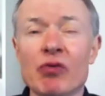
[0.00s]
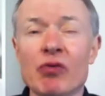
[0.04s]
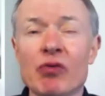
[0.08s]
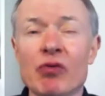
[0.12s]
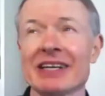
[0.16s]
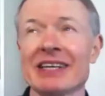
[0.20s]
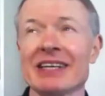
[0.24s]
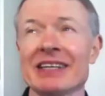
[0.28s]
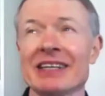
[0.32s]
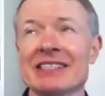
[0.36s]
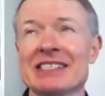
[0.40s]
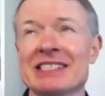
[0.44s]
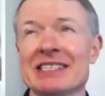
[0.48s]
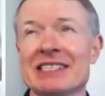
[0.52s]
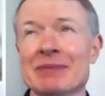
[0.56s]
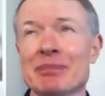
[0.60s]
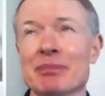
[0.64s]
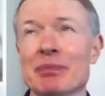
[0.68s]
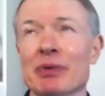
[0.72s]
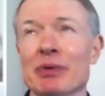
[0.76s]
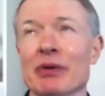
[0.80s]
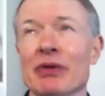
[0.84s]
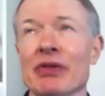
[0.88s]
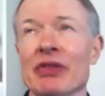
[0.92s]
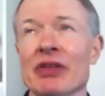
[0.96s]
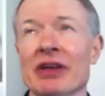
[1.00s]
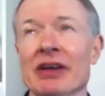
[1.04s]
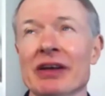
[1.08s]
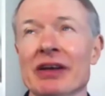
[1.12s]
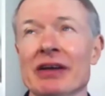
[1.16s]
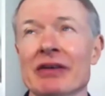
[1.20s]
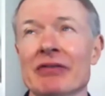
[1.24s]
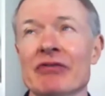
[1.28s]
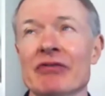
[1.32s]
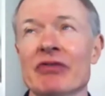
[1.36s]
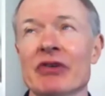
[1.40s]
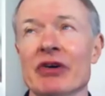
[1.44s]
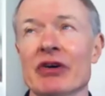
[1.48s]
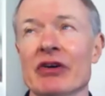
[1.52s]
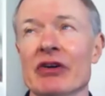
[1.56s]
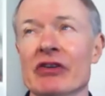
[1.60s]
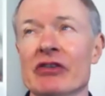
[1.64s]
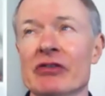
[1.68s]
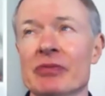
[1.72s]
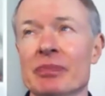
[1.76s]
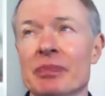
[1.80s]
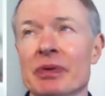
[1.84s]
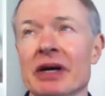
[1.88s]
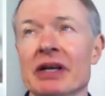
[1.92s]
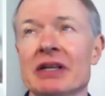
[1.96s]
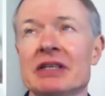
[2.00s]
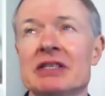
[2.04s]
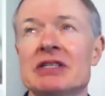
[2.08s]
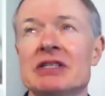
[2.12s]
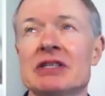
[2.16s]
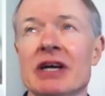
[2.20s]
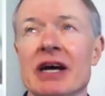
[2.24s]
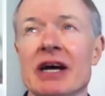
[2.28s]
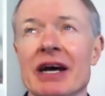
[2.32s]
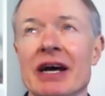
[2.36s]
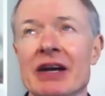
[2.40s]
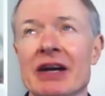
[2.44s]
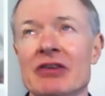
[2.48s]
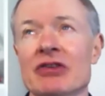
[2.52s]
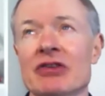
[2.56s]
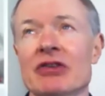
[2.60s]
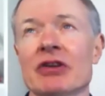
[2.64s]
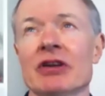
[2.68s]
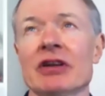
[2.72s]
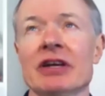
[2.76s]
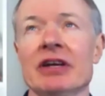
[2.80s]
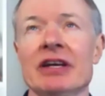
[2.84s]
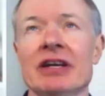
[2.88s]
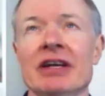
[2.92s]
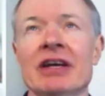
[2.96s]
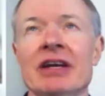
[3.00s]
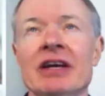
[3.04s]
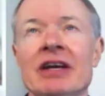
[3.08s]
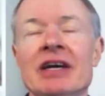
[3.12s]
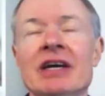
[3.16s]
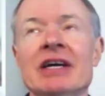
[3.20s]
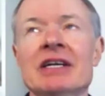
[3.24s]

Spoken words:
It seems like a simple thing at first, but to actually